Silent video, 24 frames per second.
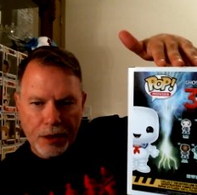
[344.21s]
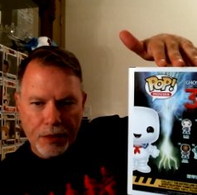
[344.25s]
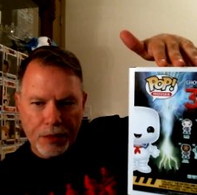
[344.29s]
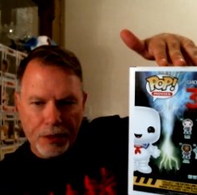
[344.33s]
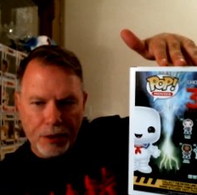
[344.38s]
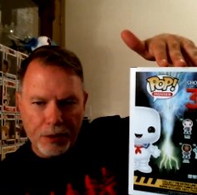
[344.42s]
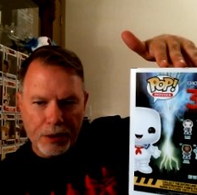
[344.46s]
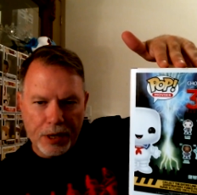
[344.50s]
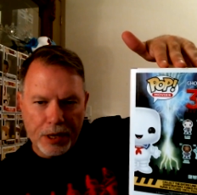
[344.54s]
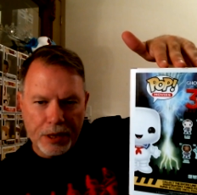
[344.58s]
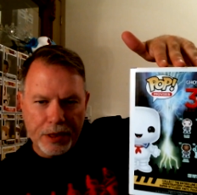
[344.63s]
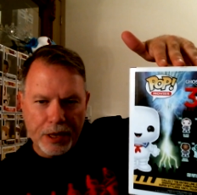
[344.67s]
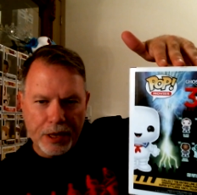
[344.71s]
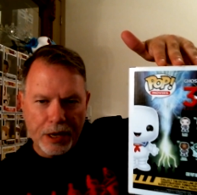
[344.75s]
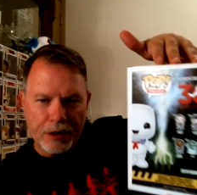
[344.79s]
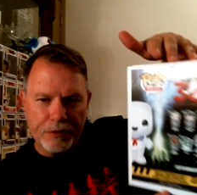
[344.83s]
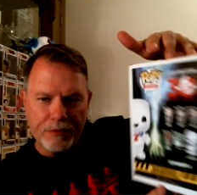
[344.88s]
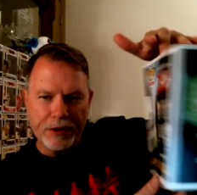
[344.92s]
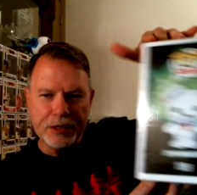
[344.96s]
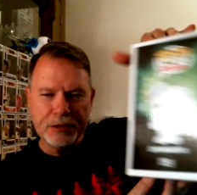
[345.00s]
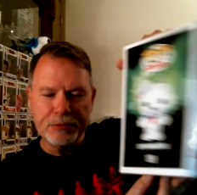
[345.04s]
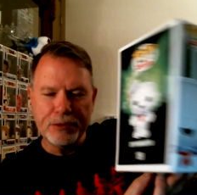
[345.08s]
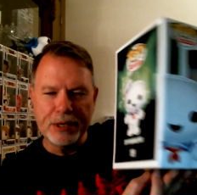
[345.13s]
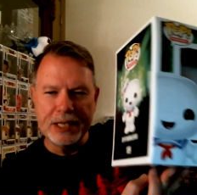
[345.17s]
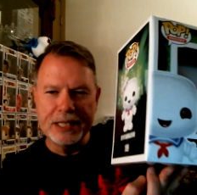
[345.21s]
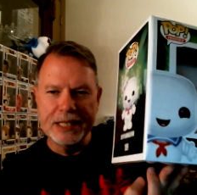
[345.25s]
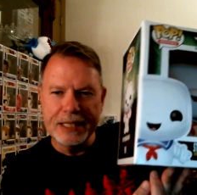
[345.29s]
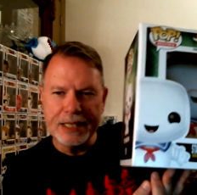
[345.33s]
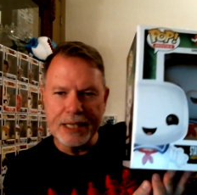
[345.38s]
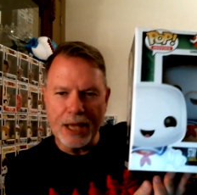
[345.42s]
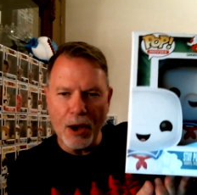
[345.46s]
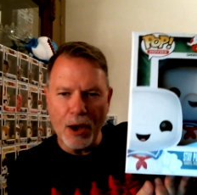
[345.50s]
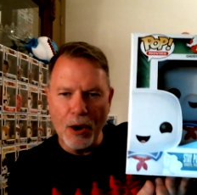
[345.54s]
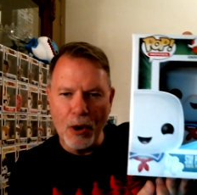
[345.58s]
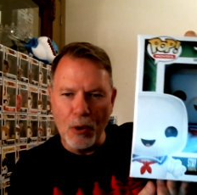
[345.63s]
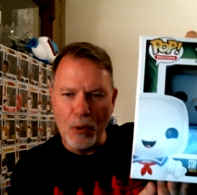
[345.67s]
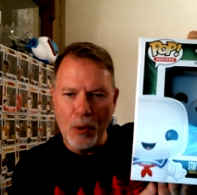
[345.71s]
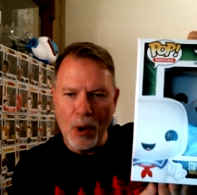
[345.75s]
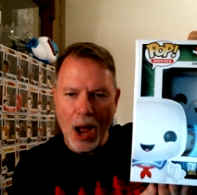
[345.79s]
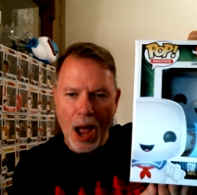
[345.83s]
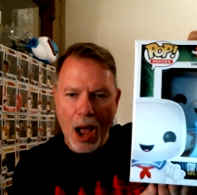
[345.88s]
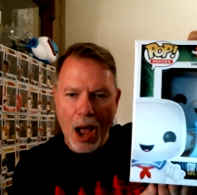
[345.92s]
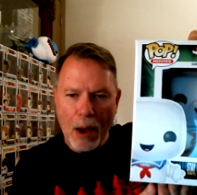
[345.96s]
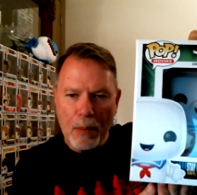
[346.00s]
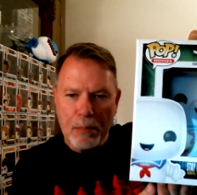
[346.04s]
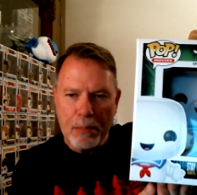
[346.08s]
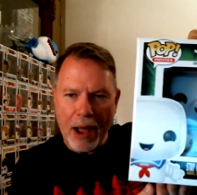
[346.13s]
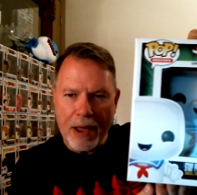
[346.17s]
30th anniversary. So,
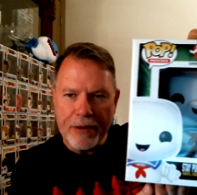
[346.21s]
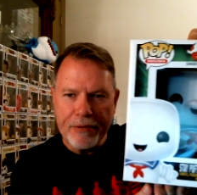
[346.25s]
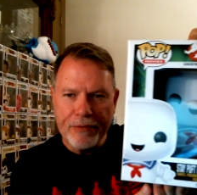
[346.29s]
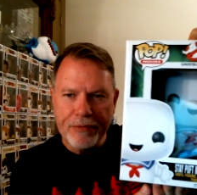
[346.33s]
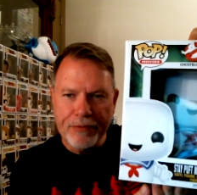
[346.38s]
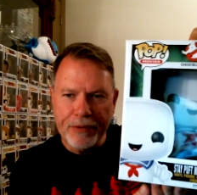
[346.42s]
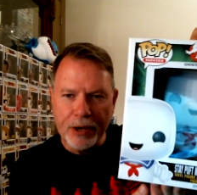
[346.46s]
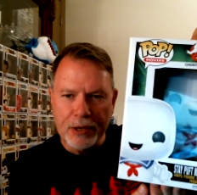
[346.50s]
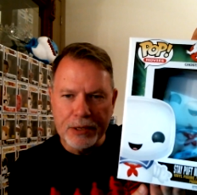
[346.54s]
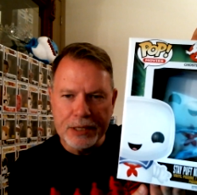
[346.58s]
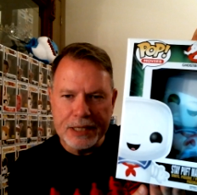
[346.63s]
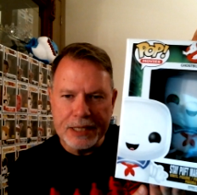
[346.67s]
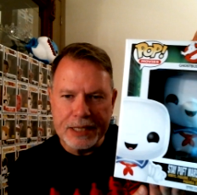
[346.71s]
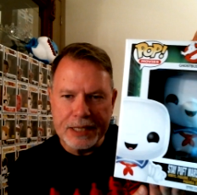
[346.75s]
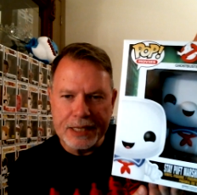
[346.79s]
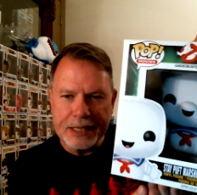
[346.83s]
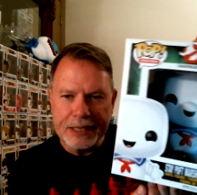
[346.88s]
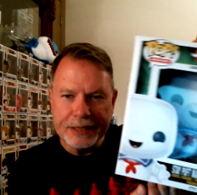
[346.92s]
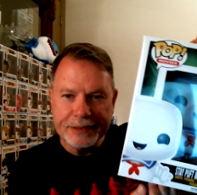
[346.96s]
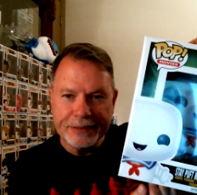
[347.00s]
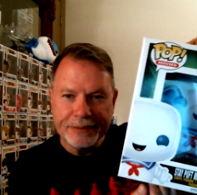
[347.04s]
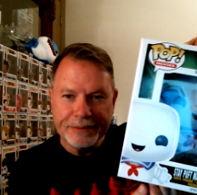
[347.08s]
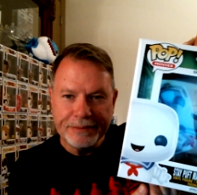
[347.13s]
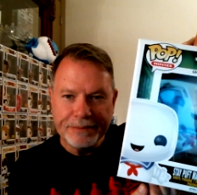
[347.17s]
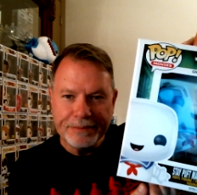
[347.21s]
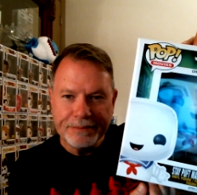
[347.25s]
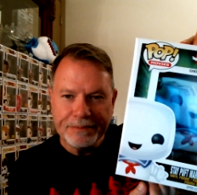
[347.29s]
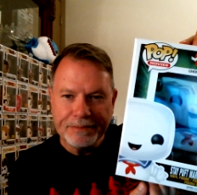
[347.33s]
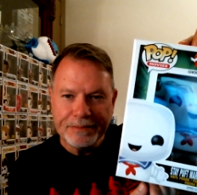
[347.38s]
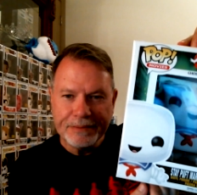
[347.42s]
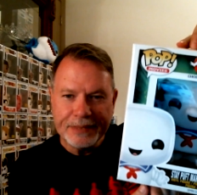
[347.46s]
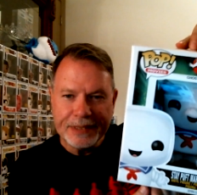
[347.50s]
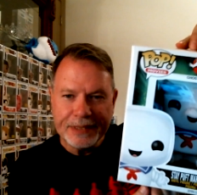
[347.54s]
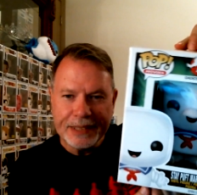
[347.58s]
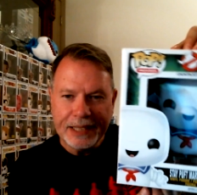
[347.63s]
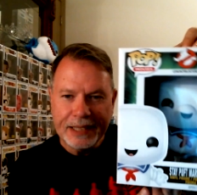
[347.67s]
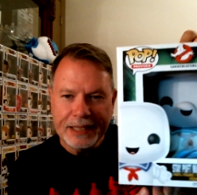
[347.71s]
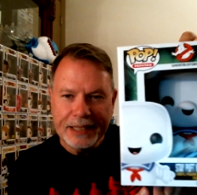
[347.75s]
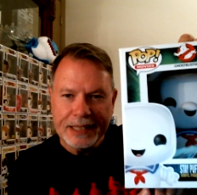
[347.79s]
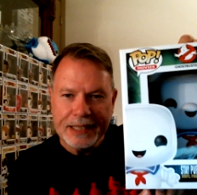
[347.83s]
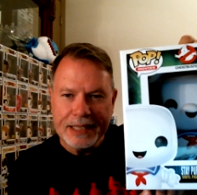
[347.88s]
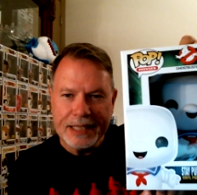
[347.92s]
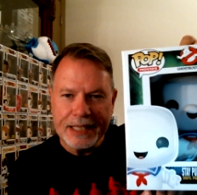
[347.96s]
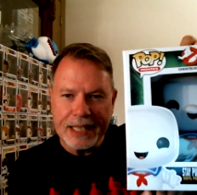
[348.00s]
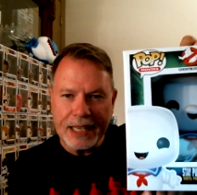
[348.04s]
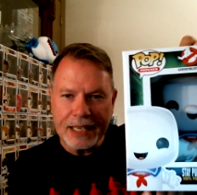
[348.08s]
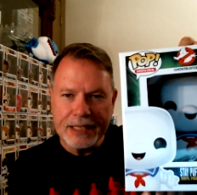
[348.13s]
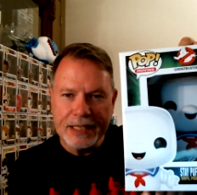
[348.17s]
my first
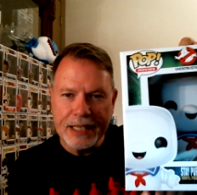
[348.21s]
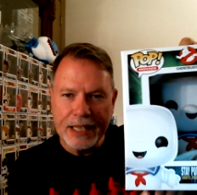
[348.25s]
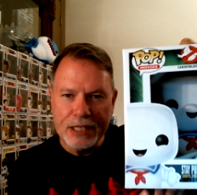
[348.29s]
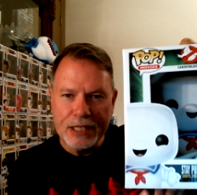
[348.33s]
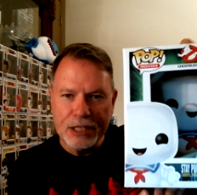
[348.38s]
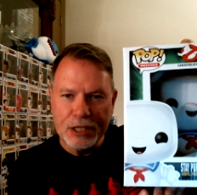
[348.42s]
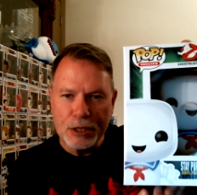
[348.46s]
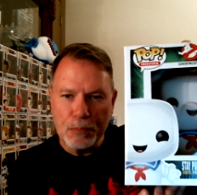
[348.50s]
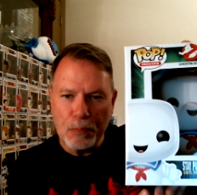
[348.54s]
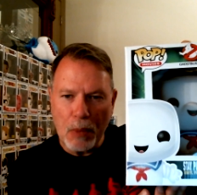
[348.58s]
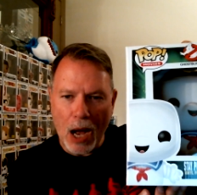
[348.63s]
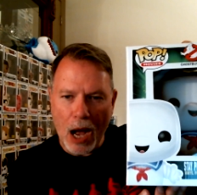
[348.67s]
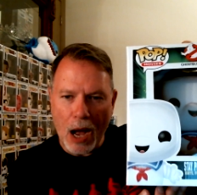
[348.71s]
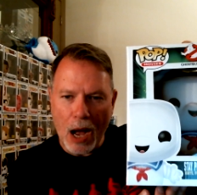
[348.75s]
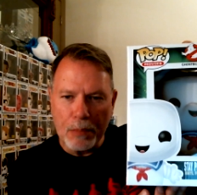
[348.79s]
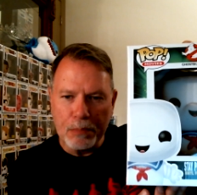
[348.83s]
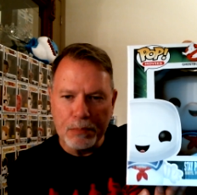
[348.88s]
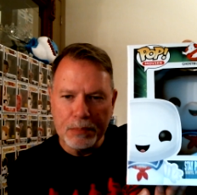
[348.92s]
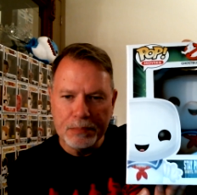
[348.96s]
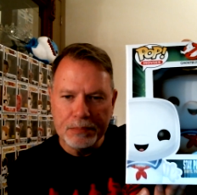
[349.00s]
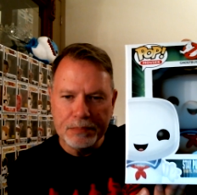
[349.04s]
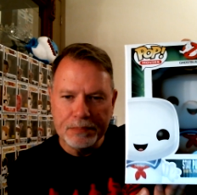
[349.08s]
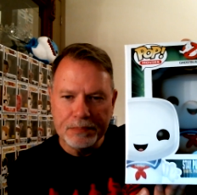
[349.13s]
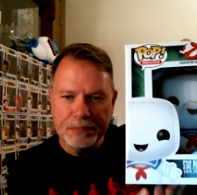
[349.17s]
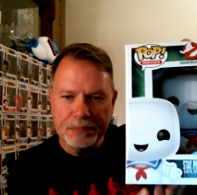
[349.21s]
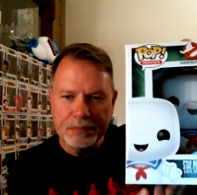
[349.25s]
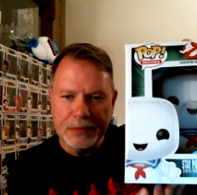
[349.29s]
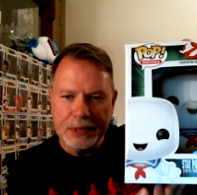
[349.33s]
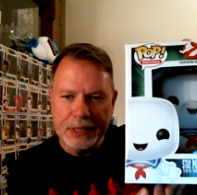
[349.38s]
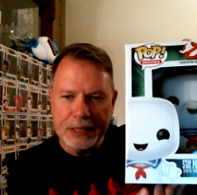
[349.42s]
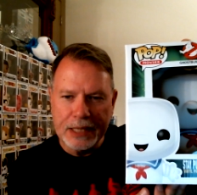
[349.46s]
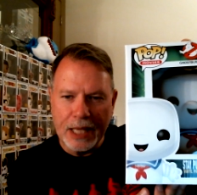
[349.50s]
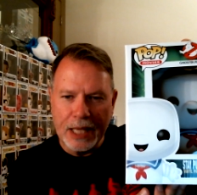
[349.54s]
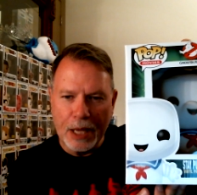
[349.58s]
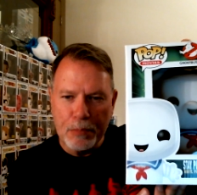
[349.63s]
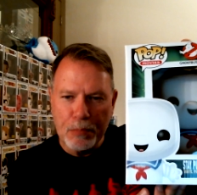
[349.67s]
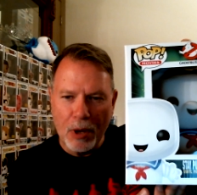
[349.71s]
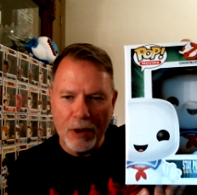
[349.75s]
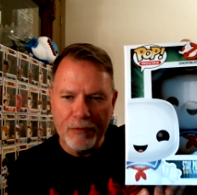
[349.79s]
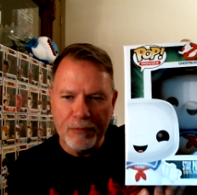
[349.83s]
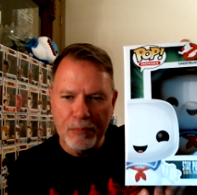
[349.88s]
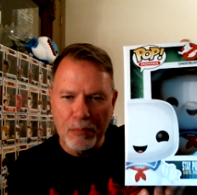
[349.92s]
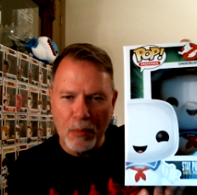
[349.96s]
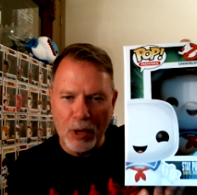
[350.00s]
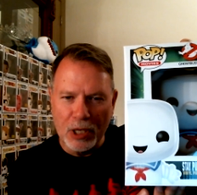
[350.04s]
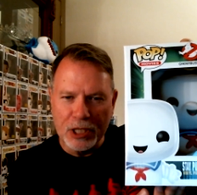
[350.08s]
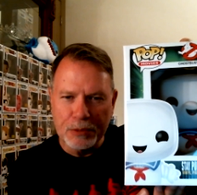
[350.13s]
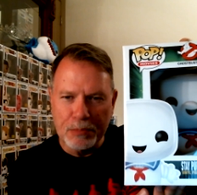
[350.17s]
6 inch pop Stay
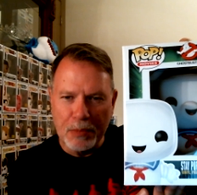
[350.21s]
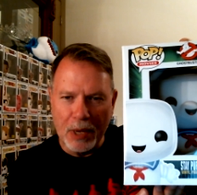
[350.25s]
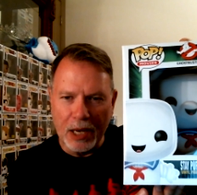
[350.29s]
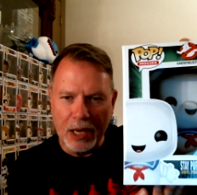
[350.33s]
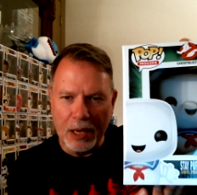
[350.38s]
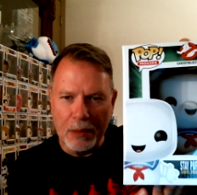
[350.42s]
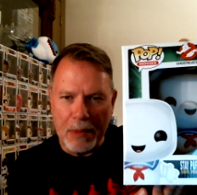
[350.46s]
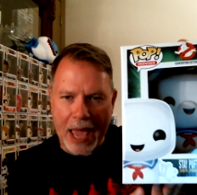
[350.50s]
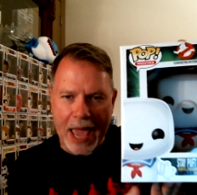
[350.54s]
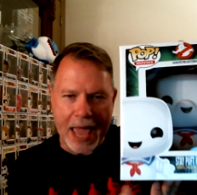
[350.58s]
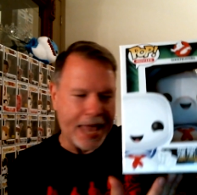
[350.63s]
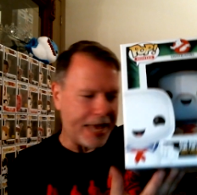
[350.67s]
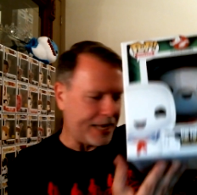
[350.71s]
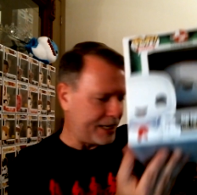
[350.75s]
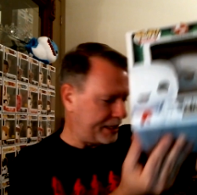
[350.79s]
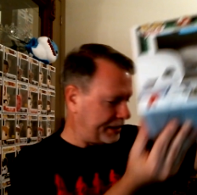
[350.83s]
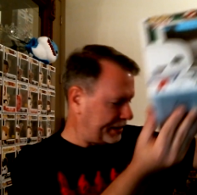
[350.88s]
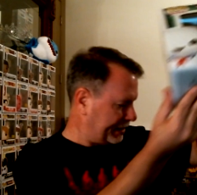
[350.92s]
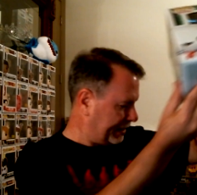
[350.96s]
Puft Marshmallow Man.